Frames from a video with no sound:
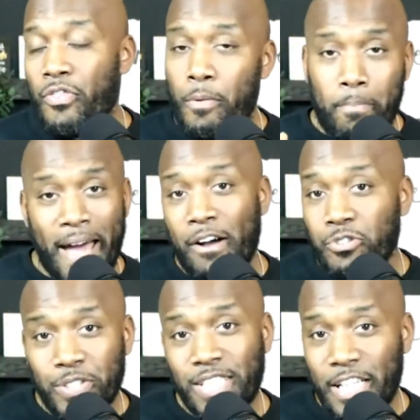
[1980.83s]
the
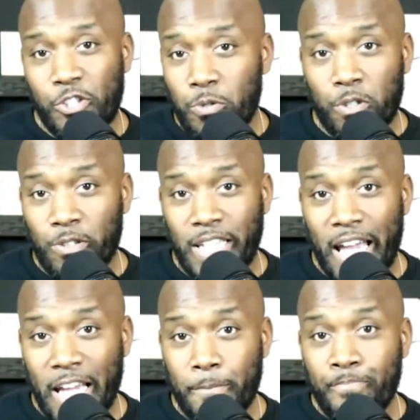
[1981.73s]
boundaries that you
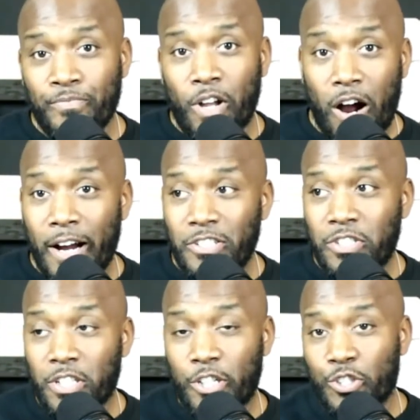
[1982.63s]
create aren't
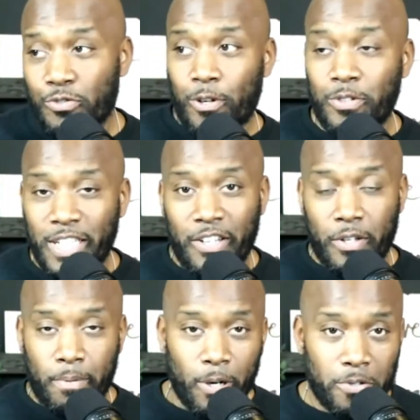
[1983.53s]
to control the
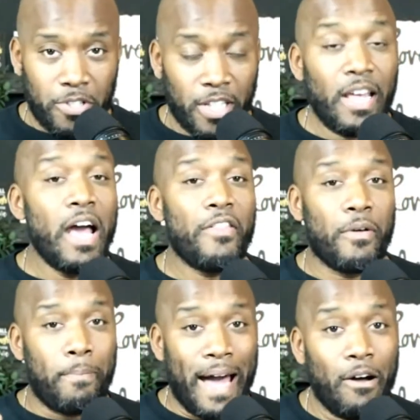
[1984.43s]
other person. The
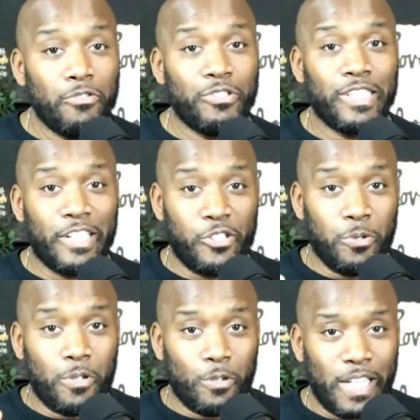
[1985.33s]
boundaries that you
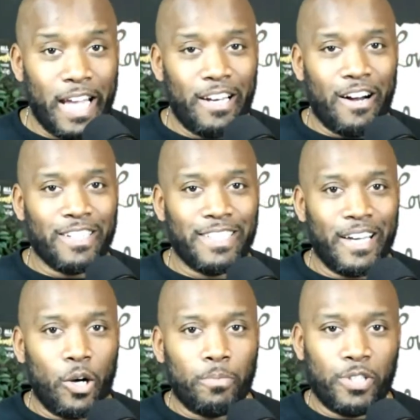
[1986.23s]
create are to
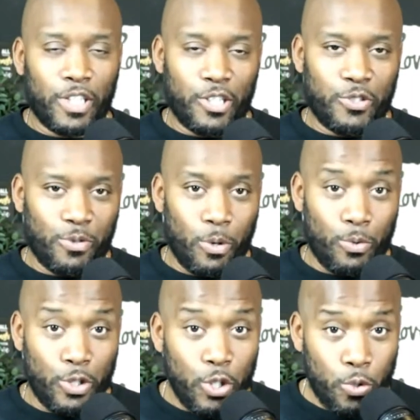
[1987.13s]
help to control
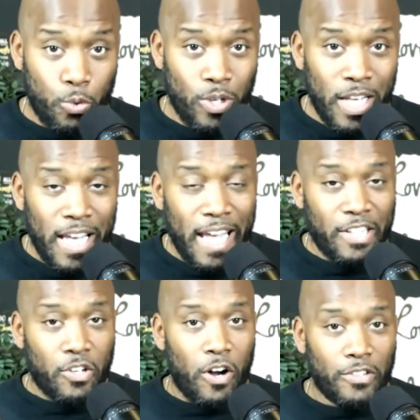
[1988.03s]
you.
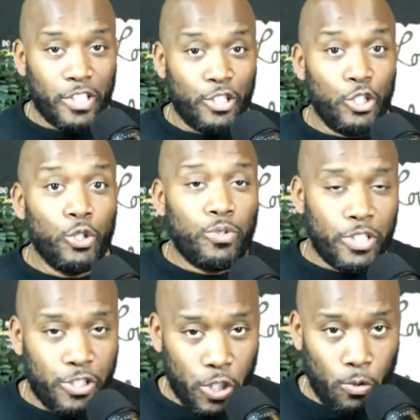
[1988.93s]
It's causing you to
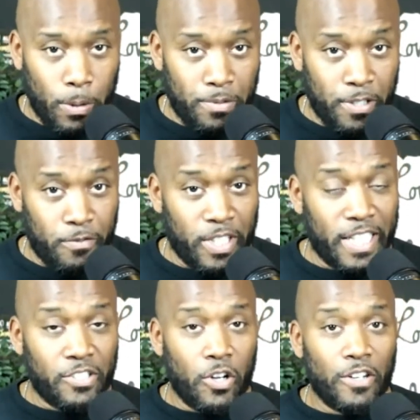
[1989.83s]
show up different.
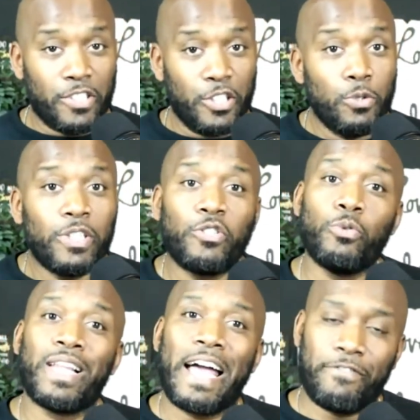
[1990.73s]
It's causing you to do
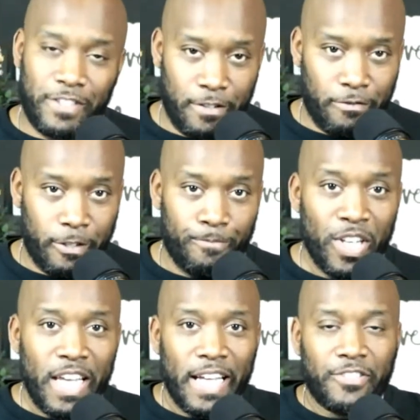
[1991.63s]
life different.
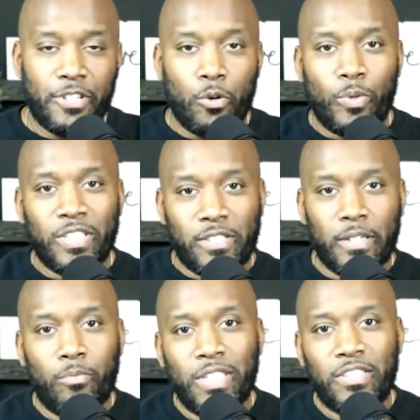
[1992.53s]
And so when
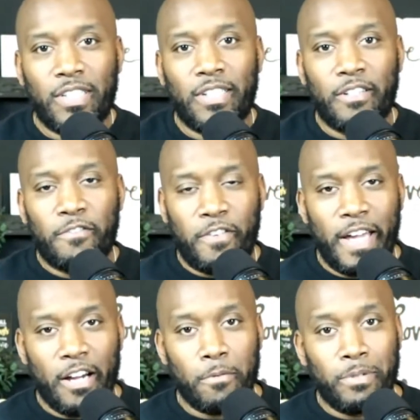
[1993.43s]
someone's in an
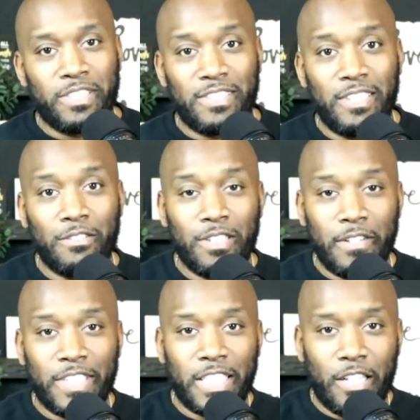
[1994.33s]
affair, but still
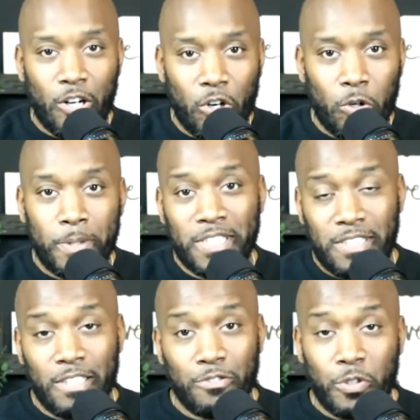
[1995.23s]
living in the home and
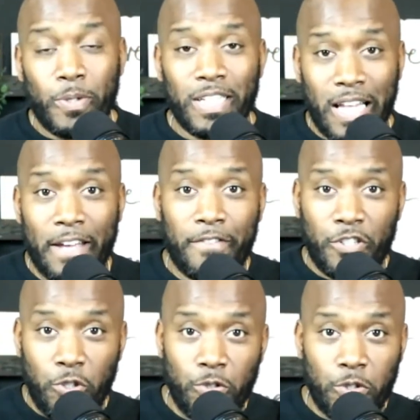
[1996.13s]
still doing life
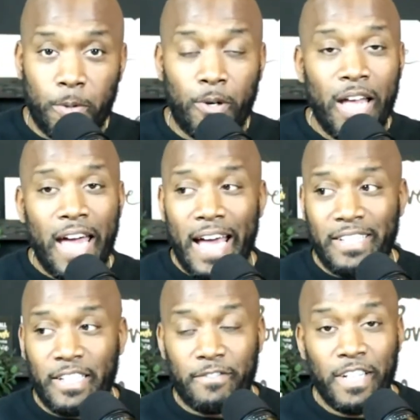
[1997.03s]
as usual,
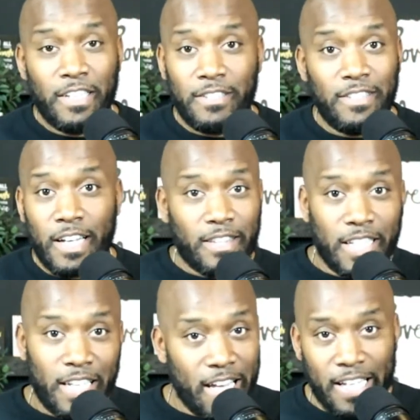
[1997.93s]
as if
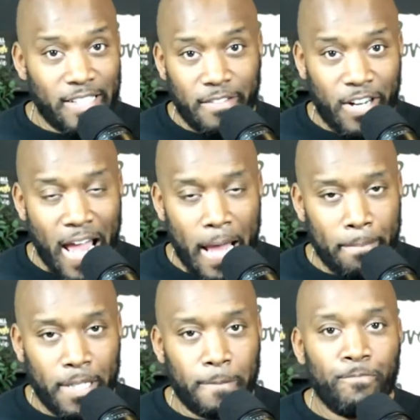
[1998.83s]
nothing has ever
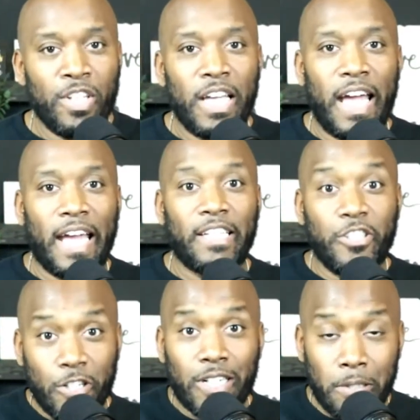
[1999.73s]
happened, and
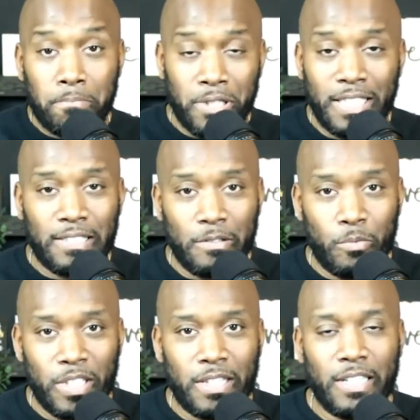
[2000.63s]
you're complicit
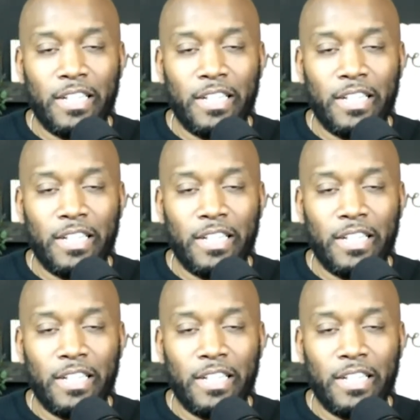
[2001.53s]
with it,